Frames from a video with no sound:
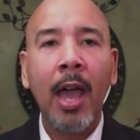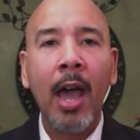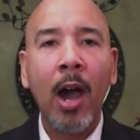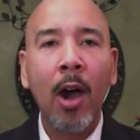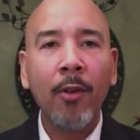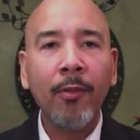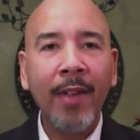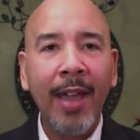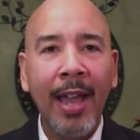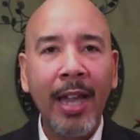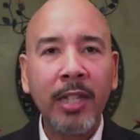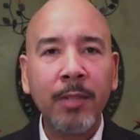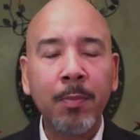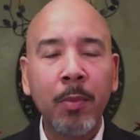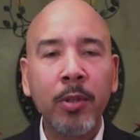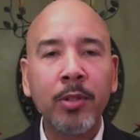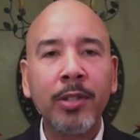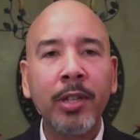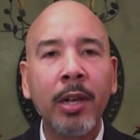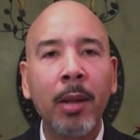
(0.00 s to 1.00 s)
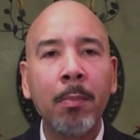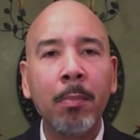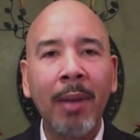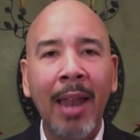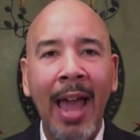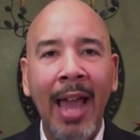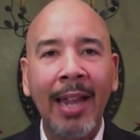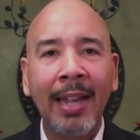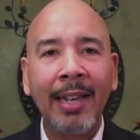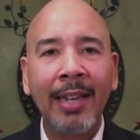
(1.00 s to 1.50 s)
health experts that are
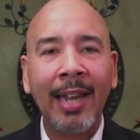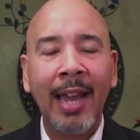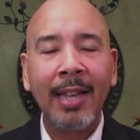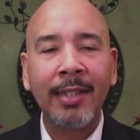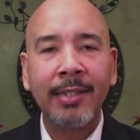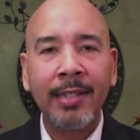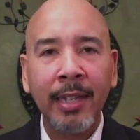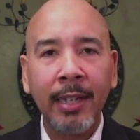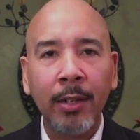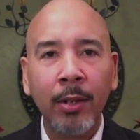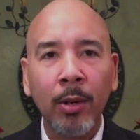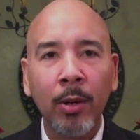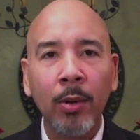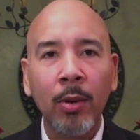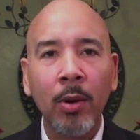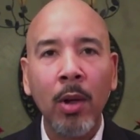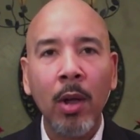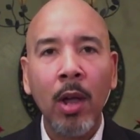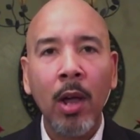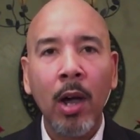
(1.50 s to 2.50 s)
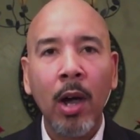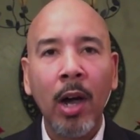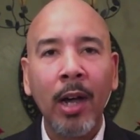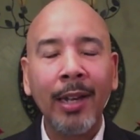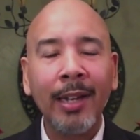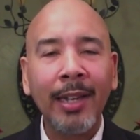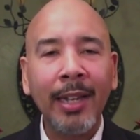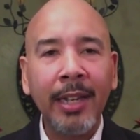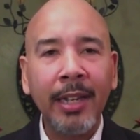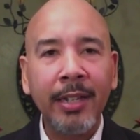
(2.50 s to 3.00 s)
black and Latino, uh,
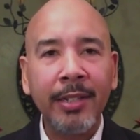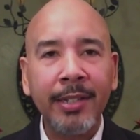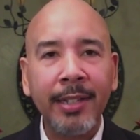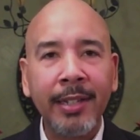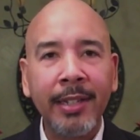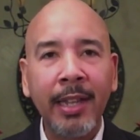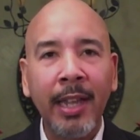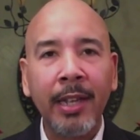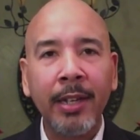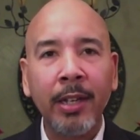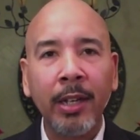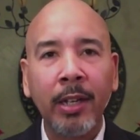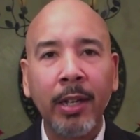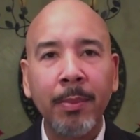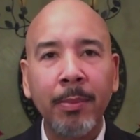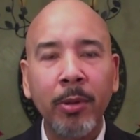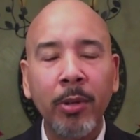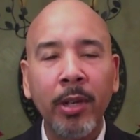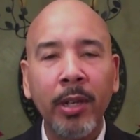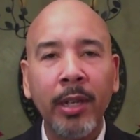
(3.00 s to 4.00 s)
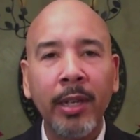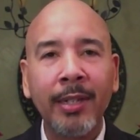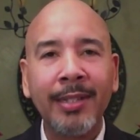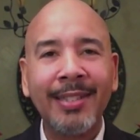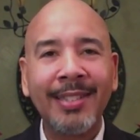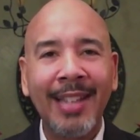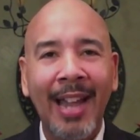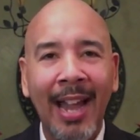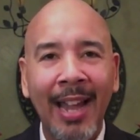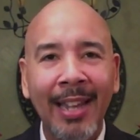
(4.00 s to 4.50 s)
leaders in, in the community,
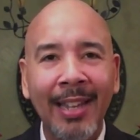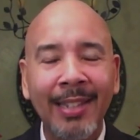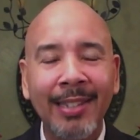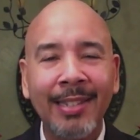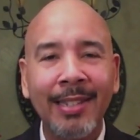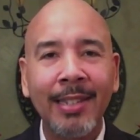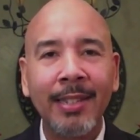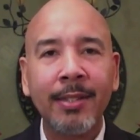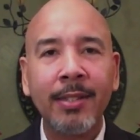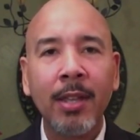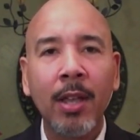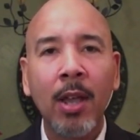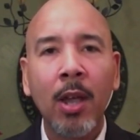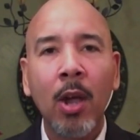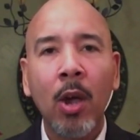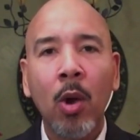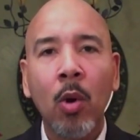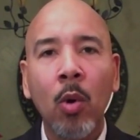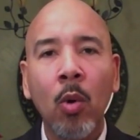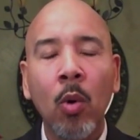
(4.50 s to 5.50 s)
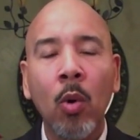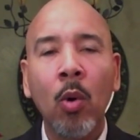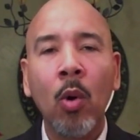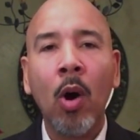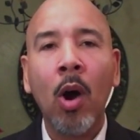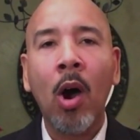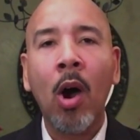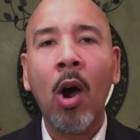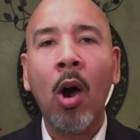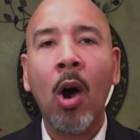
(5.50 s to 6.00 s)
scientists
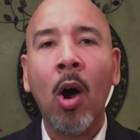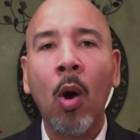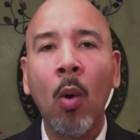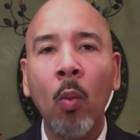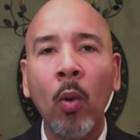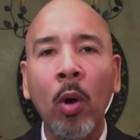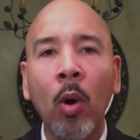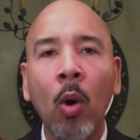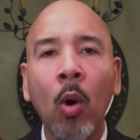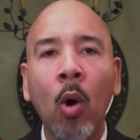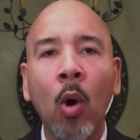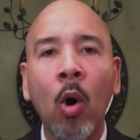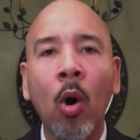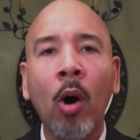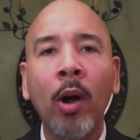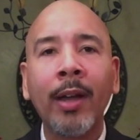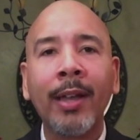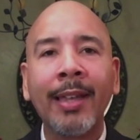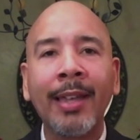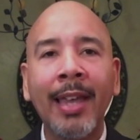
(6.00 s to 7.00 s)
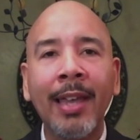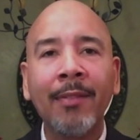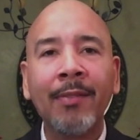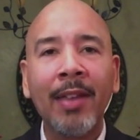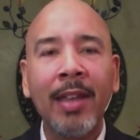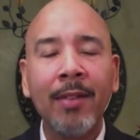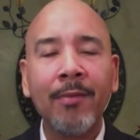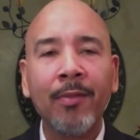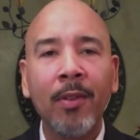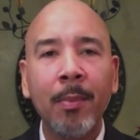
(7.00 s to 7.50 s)
who are, will all
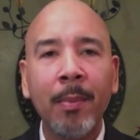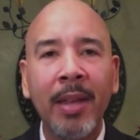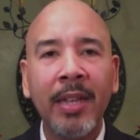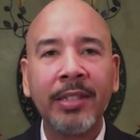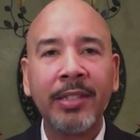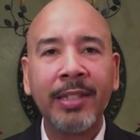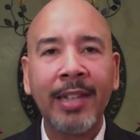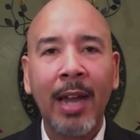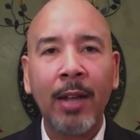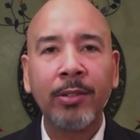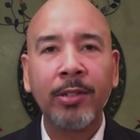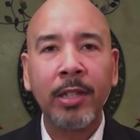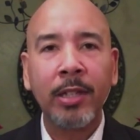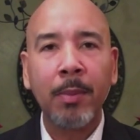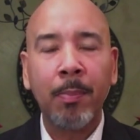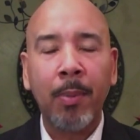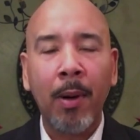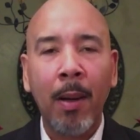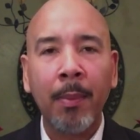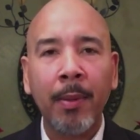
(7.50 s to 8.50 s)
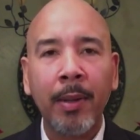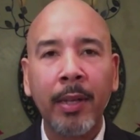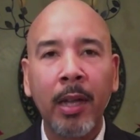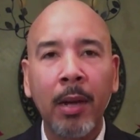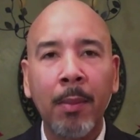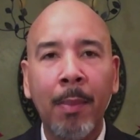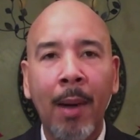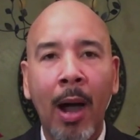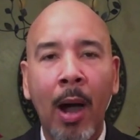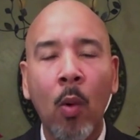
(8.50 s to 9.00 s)
give information out to the public
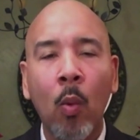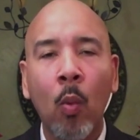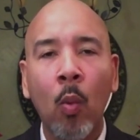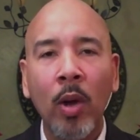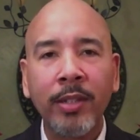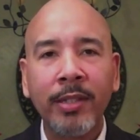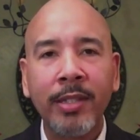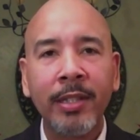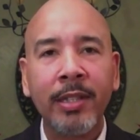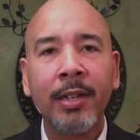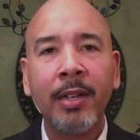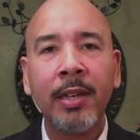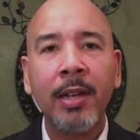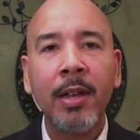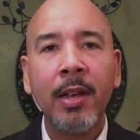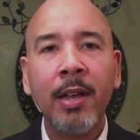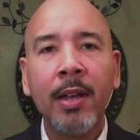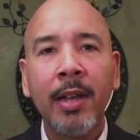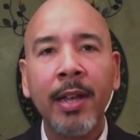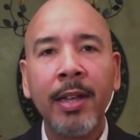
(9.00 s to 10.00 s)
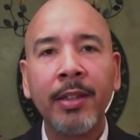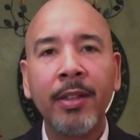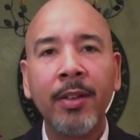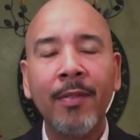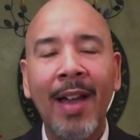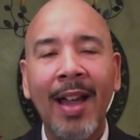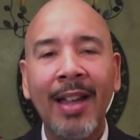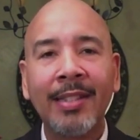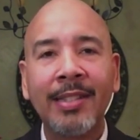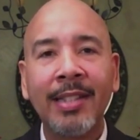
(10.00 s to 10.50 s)
about what's in the in the
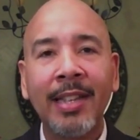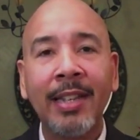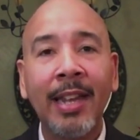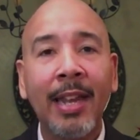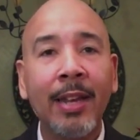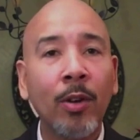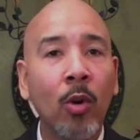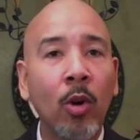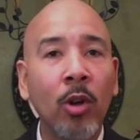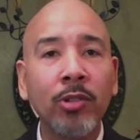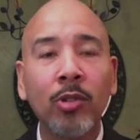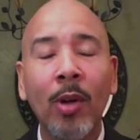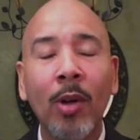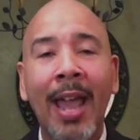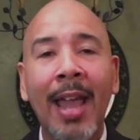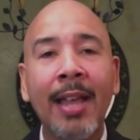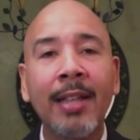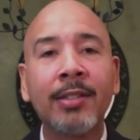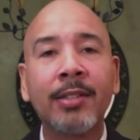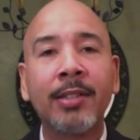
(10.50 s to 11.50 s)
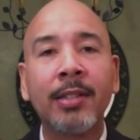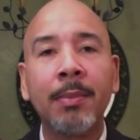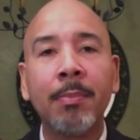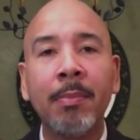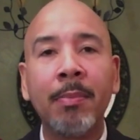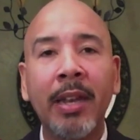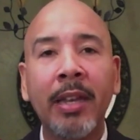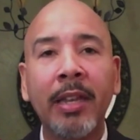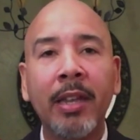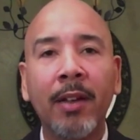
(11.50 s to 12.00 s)
vaccine and also answer
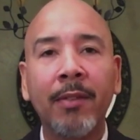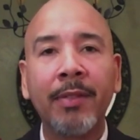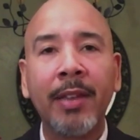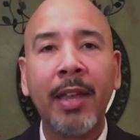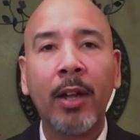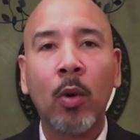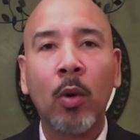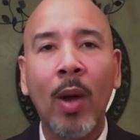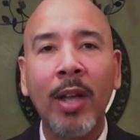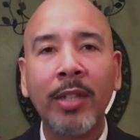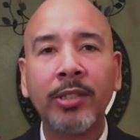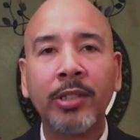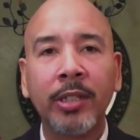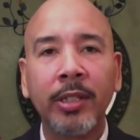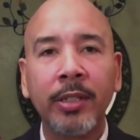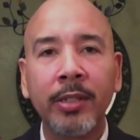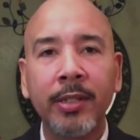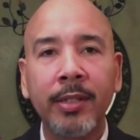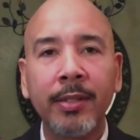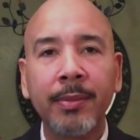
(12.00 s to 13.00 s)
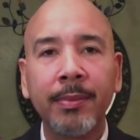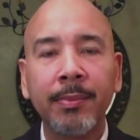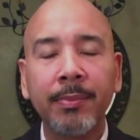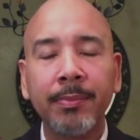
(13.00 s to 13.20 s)
many of their questions.